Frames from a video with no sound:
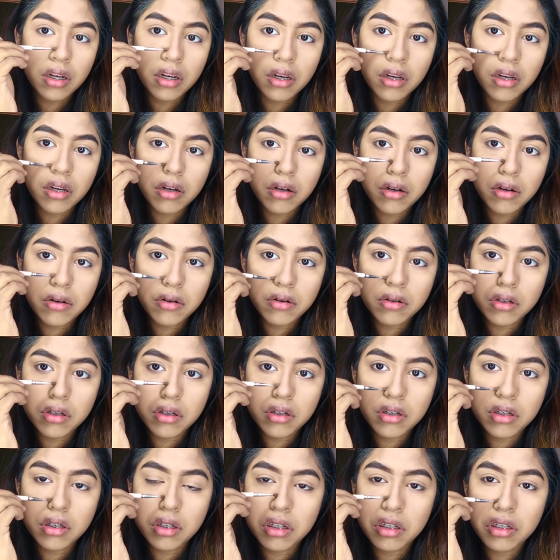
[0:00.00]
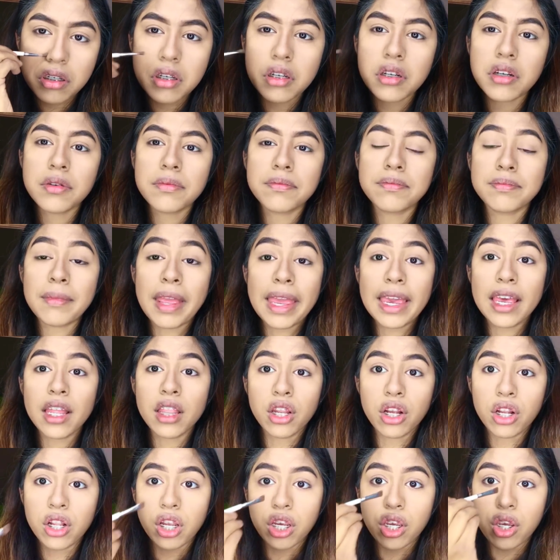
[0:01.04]
you know, just to make it
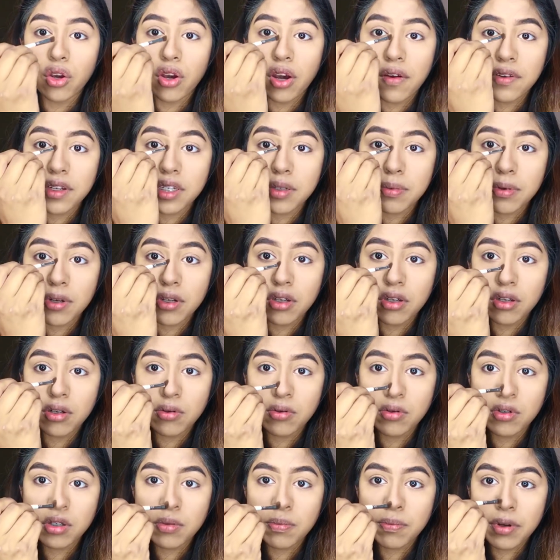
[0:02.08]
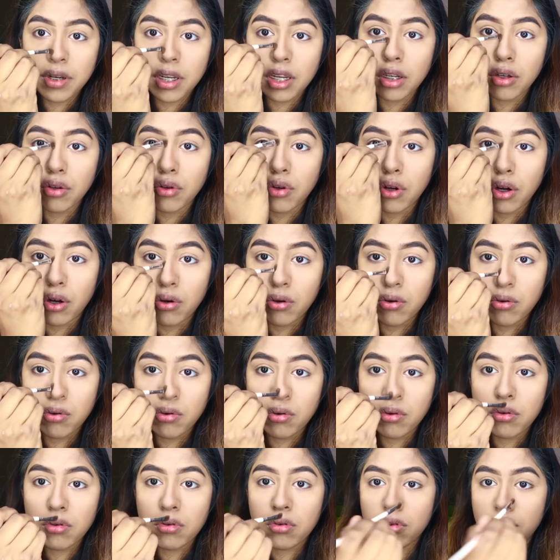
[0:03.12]
look like you have a small nose, but you
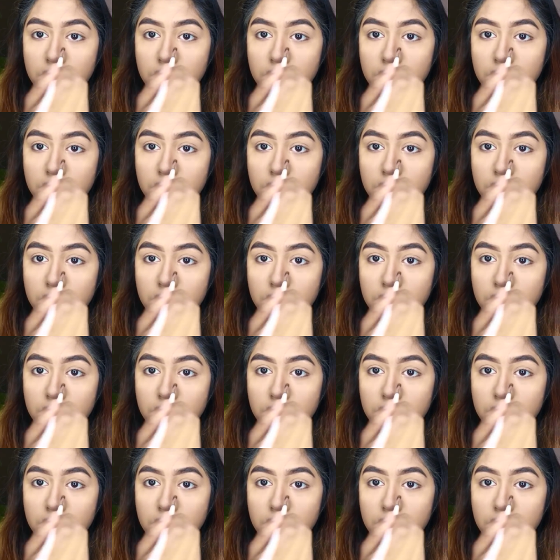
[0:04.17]
don't.